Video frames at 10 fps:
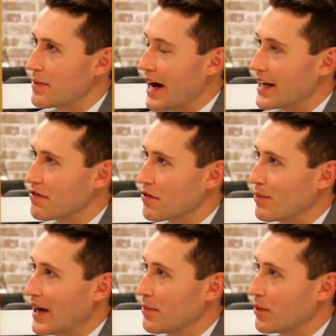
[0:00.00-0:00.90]
about
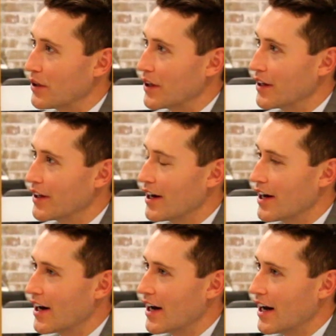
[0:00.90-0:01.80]
different people that
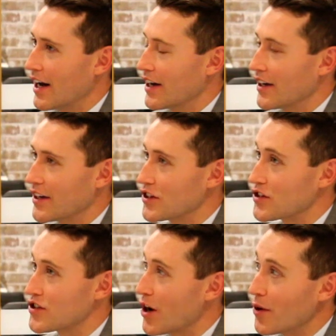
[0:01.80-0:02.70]
are
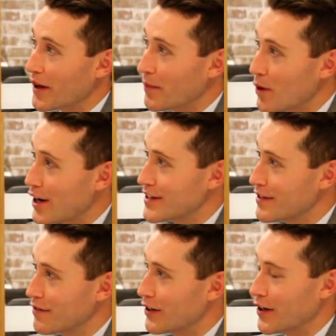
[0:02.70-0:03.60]
just so
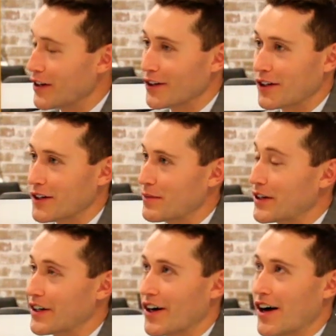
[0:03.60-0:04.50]
impressive. You look at them
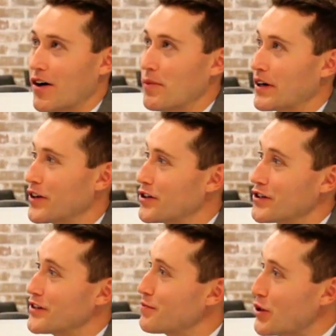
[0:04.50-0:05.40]
and you go, oh my gosh, this